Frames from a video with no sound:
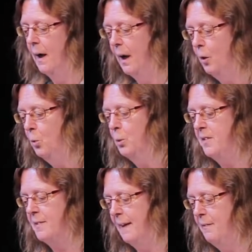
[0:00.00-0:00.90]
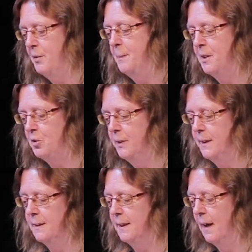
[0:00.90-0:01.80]
How would slaves be
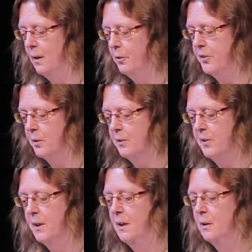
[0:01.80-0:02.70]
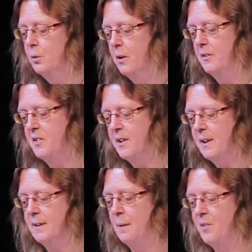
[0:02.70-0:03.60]
treated in households who
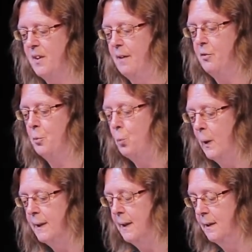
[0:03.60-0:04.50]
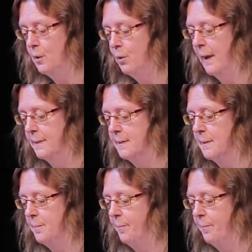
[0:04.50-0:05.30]
considered themselves one in Christ?